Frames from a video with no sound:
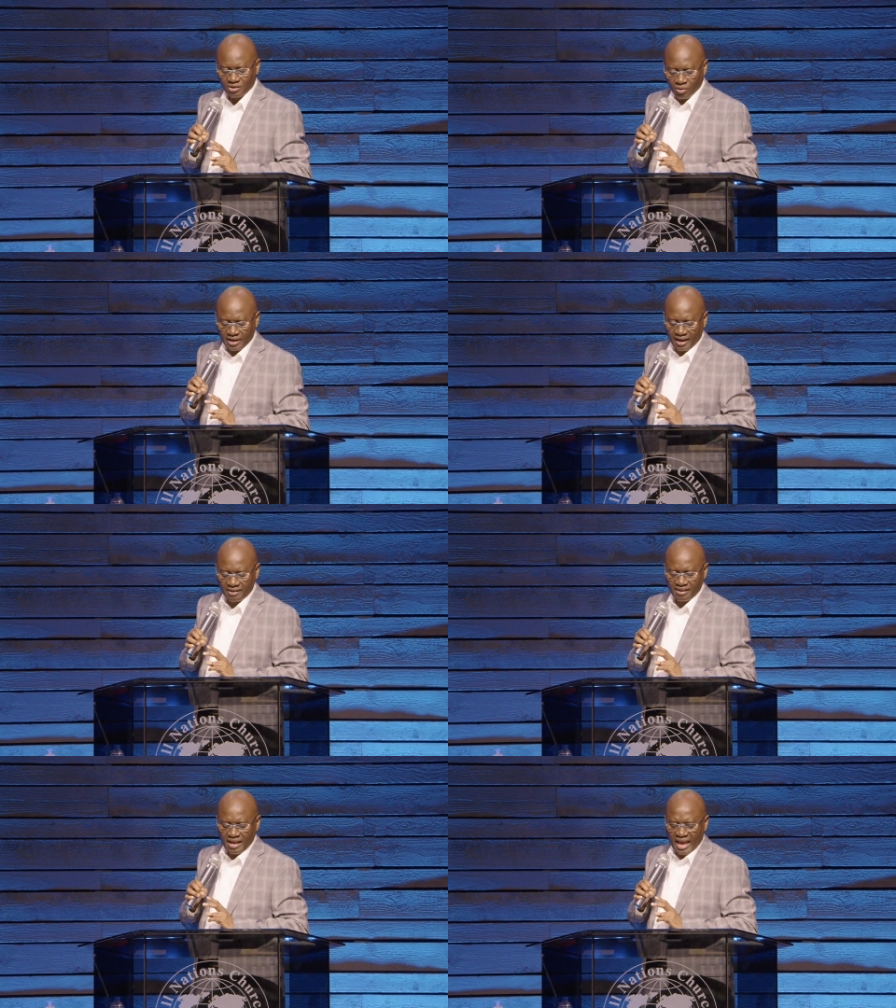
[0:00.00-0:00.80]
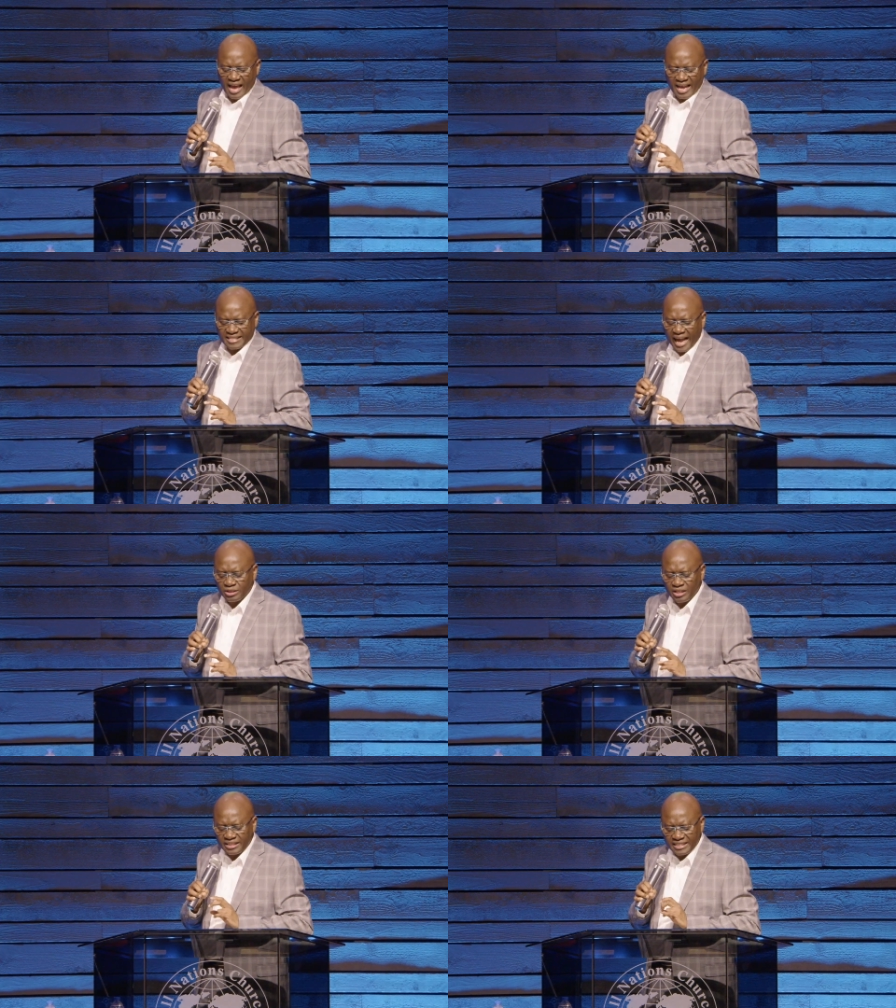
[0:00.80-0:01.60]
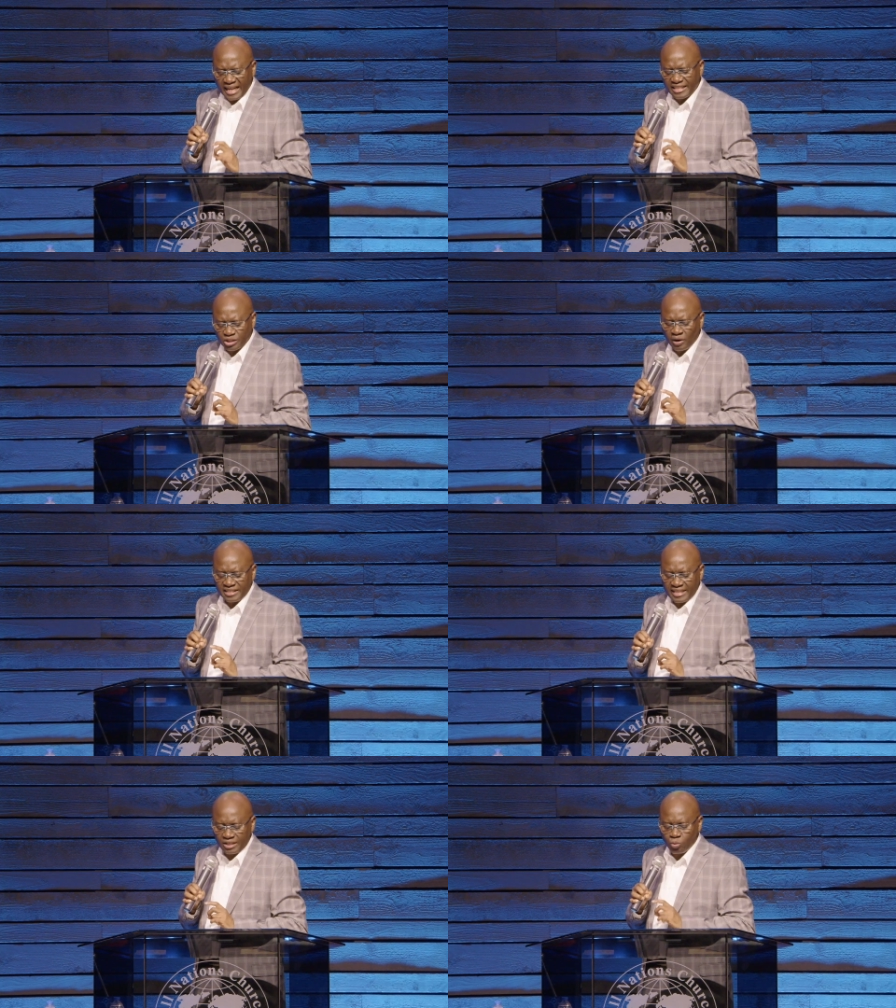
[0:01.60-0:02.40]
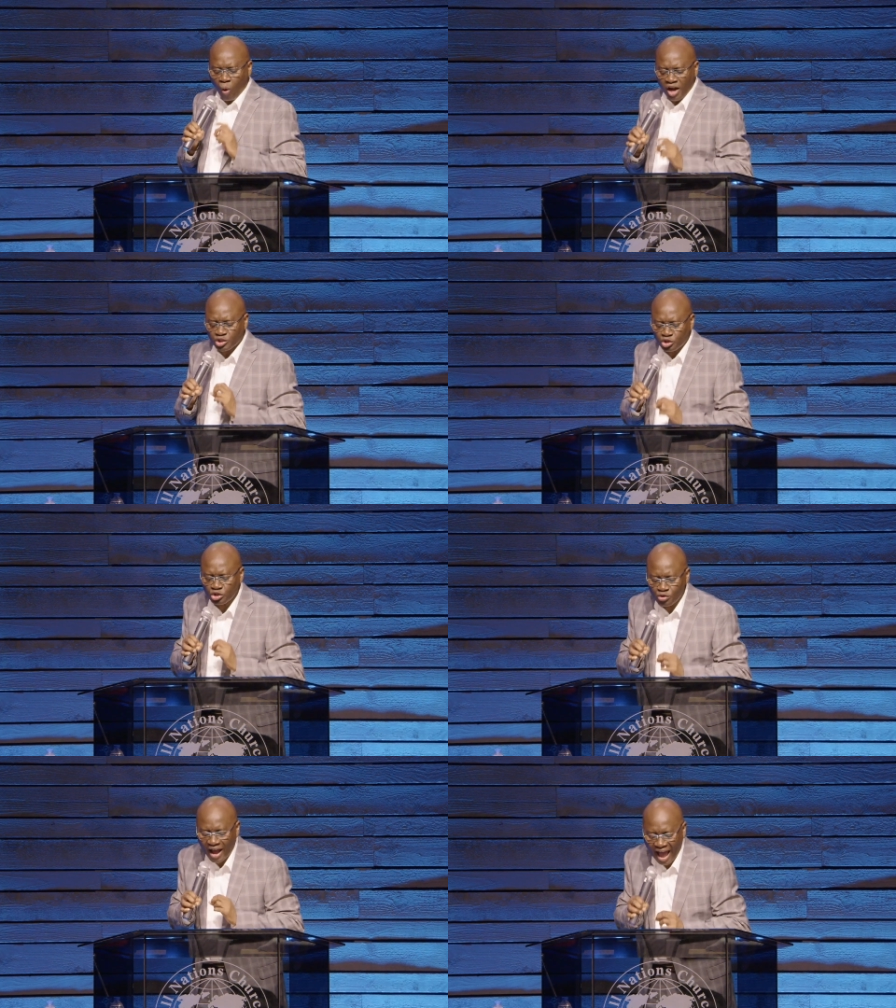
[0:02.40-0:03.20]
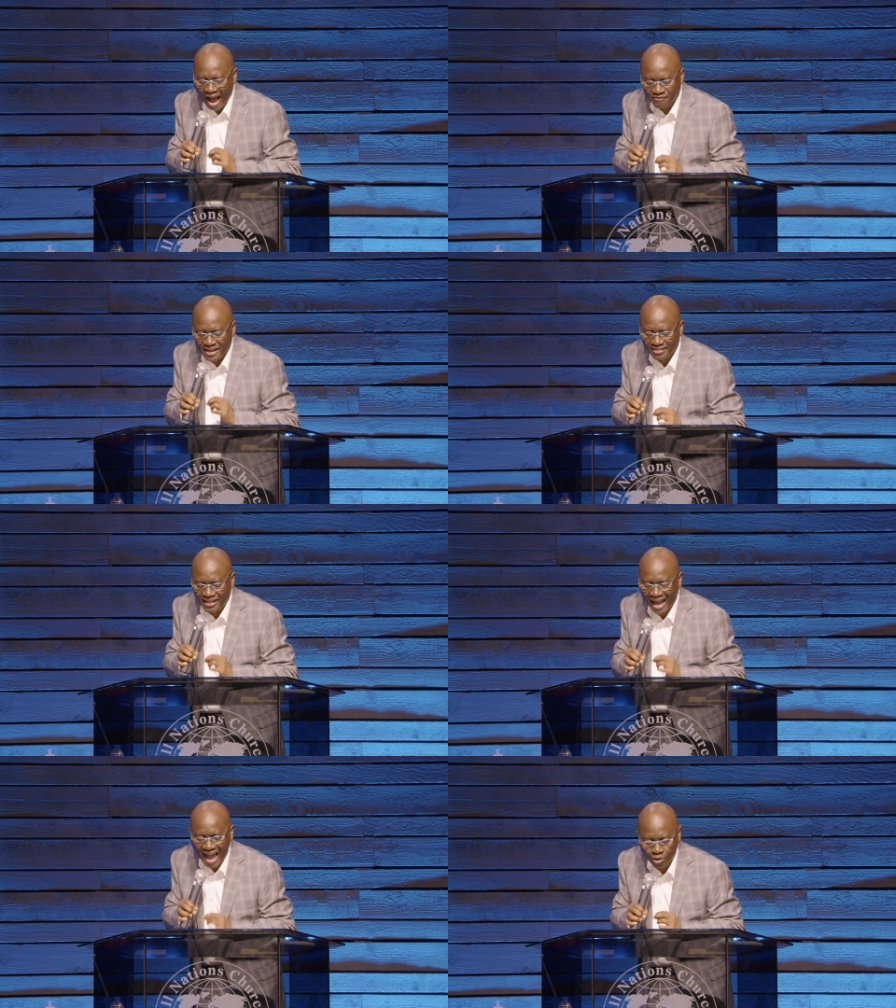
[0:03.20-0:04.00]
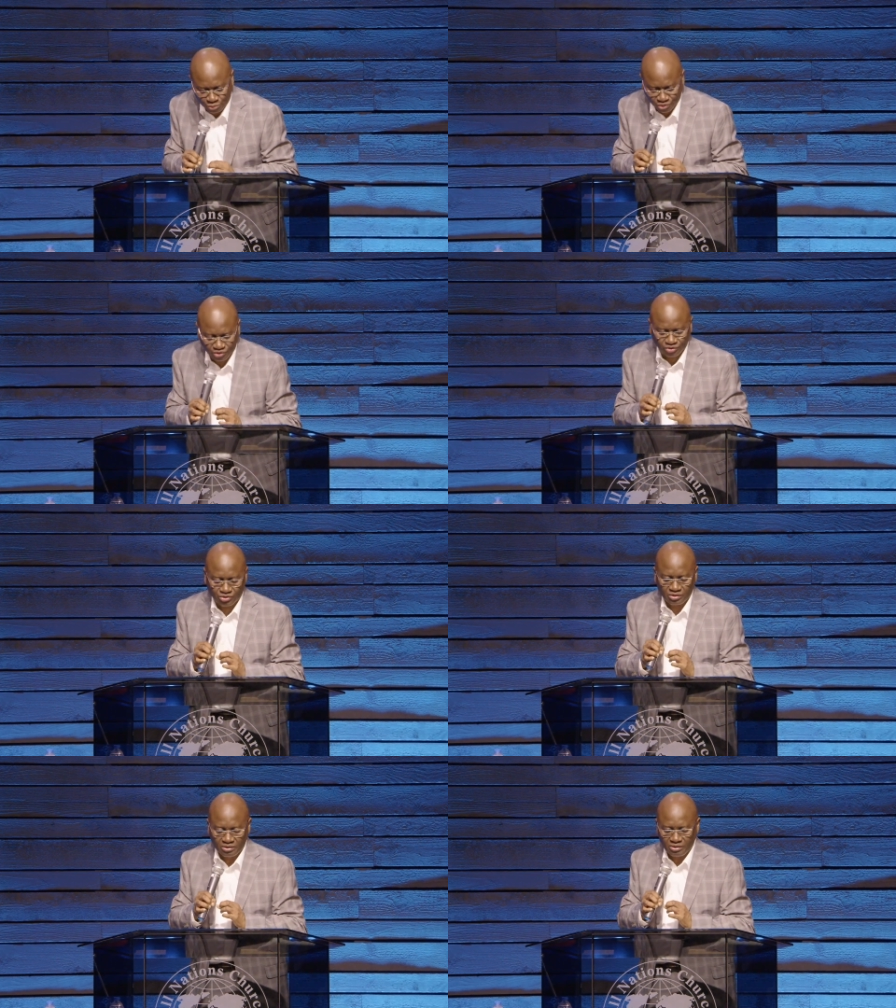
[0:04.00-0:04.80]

Okay. He said, he said, this is what he says. What do you have in the house?